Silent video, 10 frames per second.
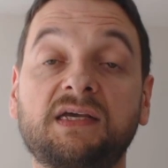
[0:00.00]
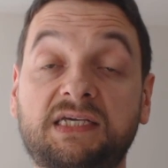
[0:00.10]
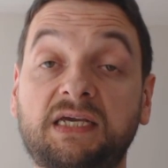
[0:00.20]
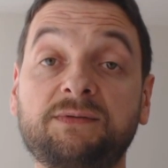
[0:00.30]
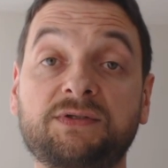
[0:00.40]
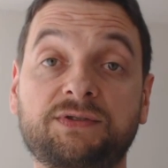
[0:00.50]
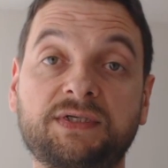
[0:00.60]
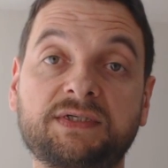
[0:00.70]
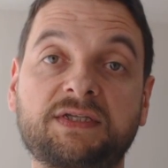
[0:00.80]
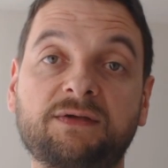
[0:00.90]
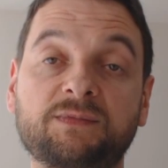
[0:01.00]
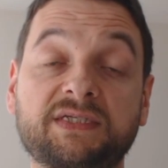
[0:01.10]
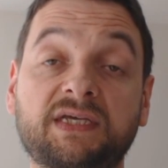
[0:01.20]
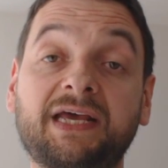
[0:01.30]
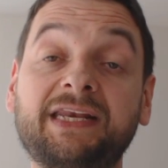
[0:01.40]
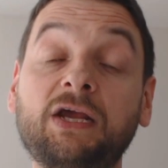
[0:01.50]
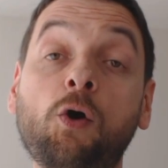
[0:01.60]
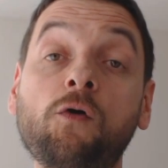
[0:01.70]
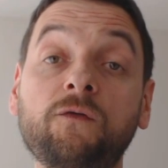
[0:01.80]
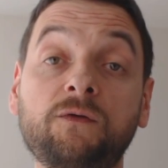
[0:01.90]
Games are systems, and they
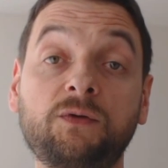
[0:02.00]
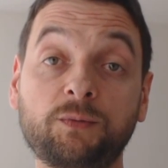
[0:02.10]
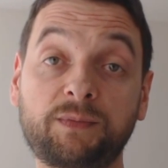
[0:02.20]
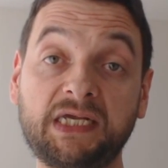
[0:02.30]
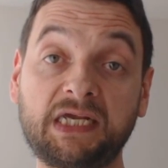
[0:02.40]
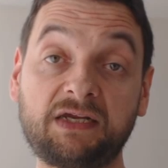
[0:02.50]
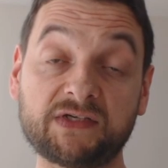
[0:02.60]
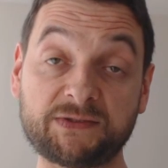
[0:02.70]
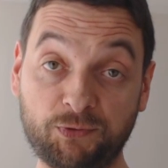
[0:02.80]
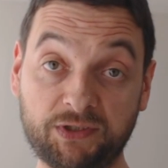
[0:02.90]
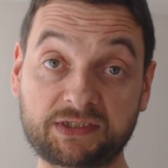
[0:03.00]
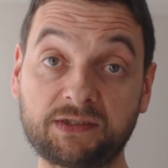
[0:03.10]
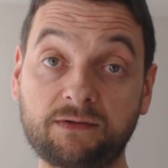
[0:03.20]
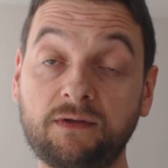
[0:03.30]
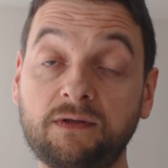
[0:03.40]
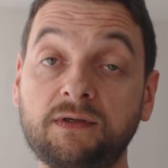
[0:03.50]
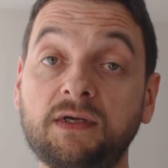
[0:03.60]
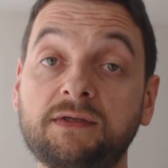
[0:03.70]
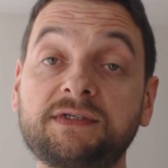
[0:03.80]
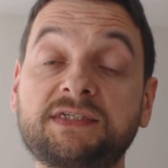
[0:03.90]
often don't behave as predicted.
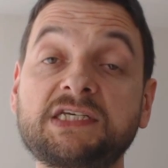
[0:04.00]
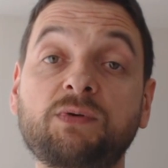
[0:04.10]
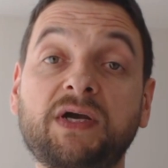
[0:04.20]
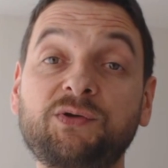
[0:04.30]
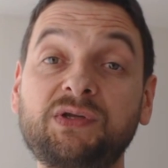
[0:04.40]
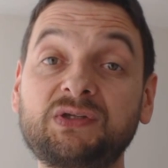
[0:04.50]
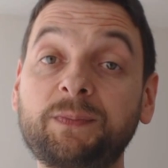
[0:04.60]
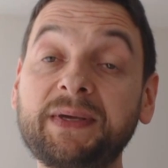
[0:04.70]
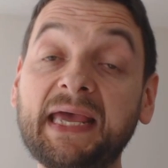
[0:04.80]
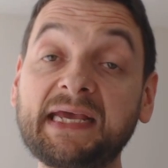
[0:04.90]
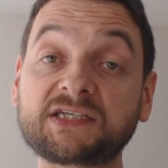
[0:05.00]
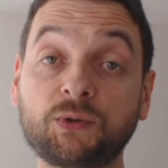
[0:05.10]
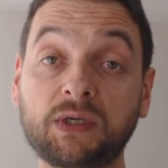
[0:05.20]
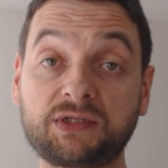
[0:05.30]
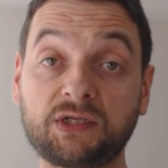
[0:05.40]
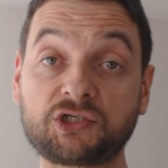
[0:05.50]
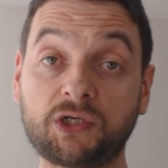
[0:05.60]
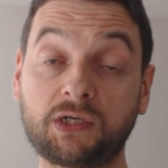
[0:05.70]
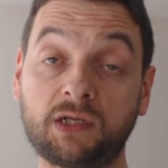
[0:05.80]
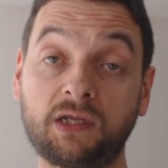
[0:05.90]
This is why you need to pay extra
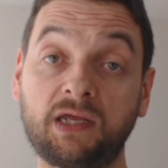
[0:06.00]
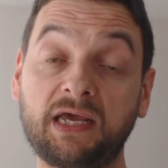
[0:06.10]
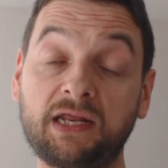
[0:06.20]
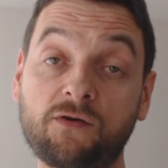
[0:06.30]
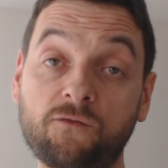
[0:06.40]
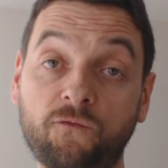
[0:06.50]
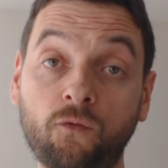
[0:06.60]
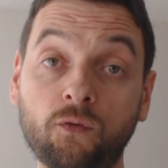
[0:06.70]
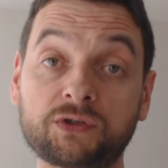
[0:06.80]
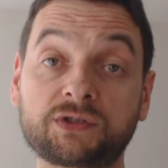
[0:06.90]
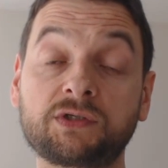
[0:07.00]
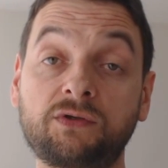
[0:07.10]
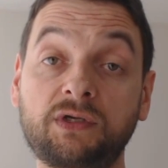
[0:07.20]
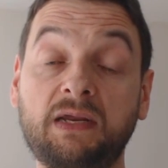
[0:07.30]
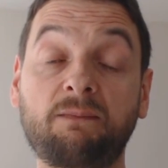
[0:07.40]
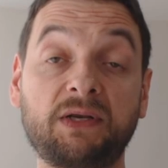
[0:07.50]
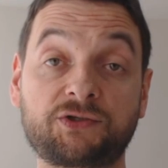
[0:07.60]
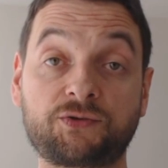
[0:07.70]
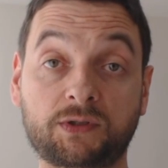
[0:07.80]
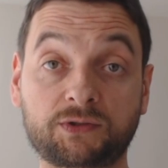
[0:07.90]
attention and enforce the gameplay
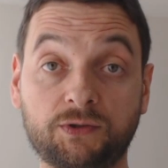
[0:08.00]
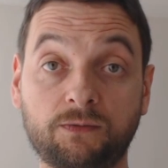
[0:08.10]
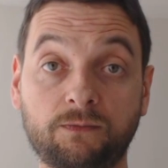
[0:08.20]
structure.